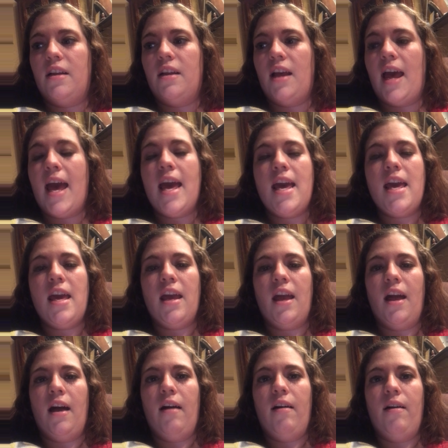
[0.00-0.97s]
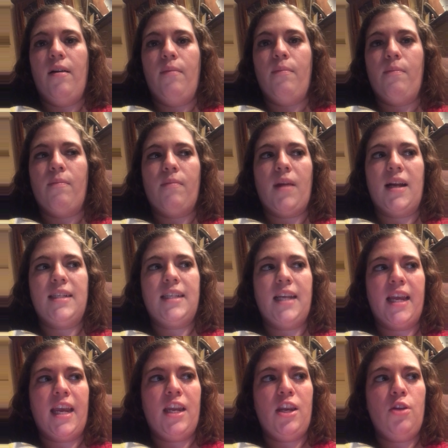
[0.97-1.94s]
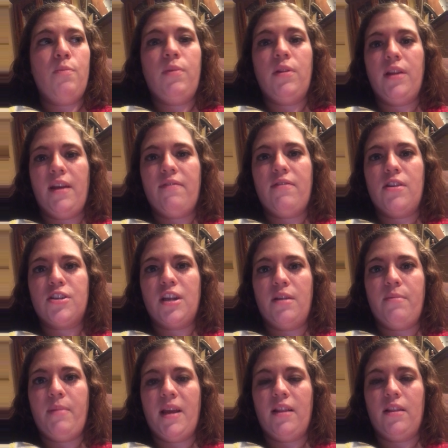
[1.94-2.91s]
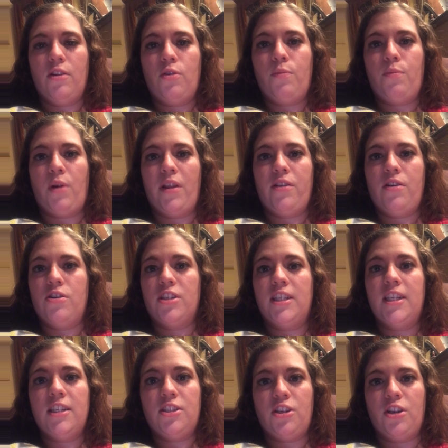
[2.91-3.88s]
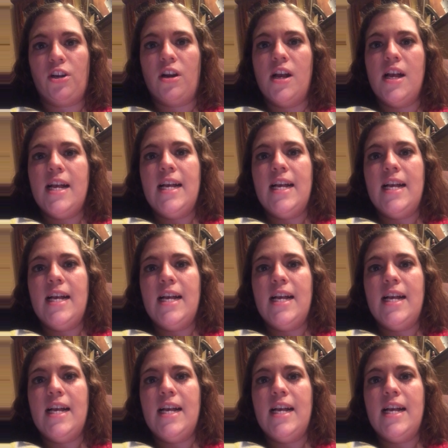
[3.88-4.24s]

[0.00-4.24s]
hey, I said, can you believe there's going to be a little brother or sister